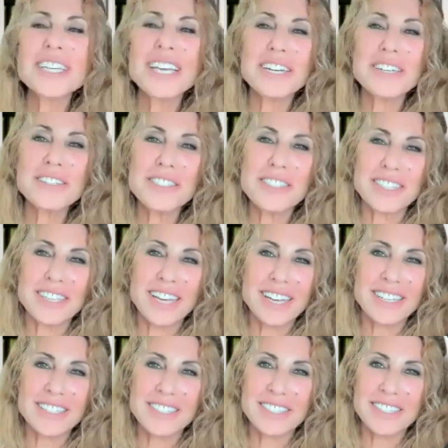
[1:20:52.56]
the energy
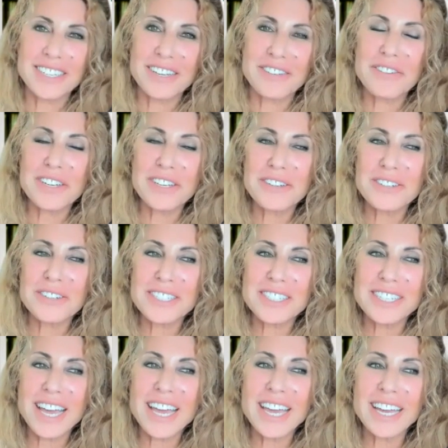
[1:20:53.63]
actually of what you were
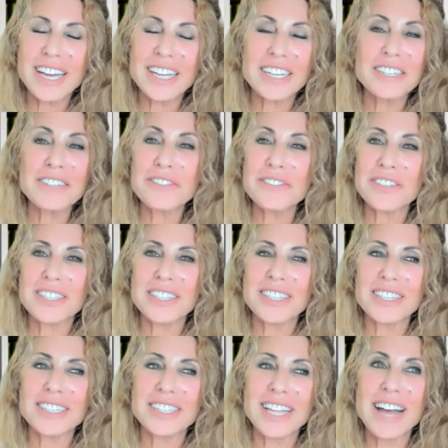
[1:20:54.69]
saying. I didn't
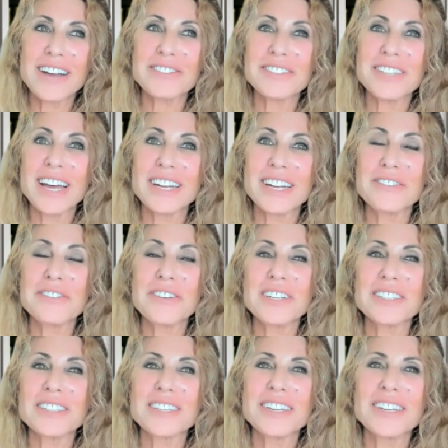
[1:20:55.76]
feel laughed at. It
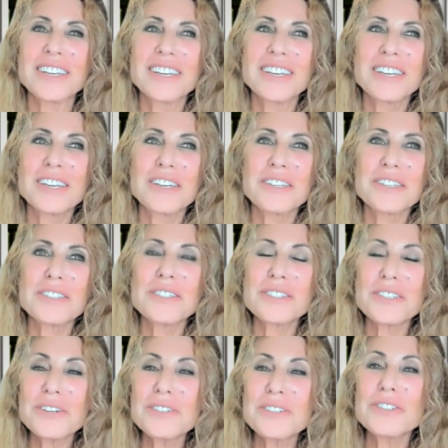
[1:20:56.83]
felt
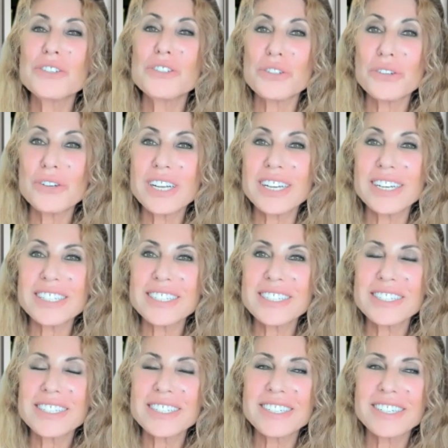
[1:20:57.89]
so
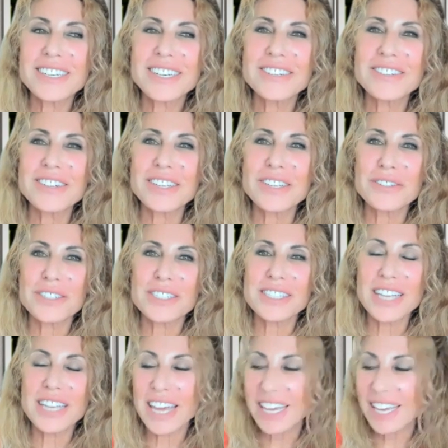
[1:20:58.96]
joyous what you were
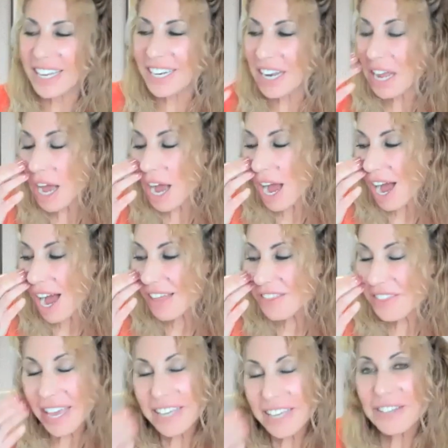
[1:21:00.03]
saying. And
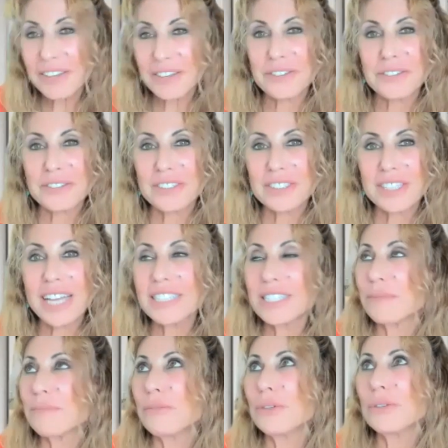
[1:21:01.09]
thank you.
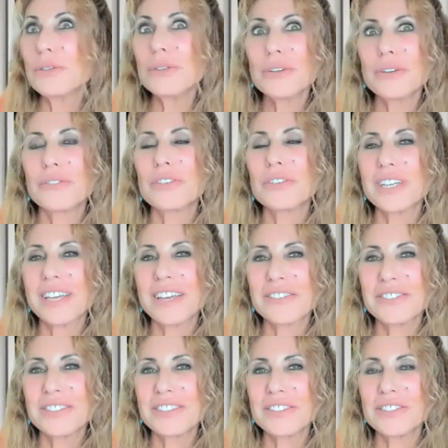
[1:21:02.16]
That's a beautiful
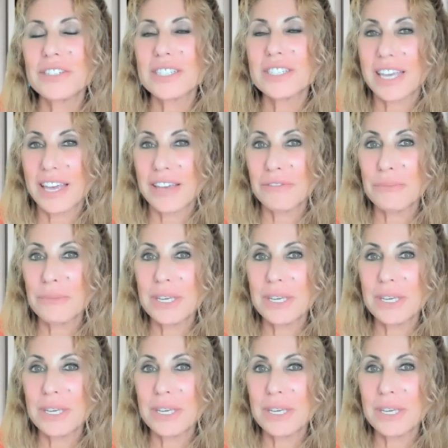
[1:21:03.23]
gift you just gave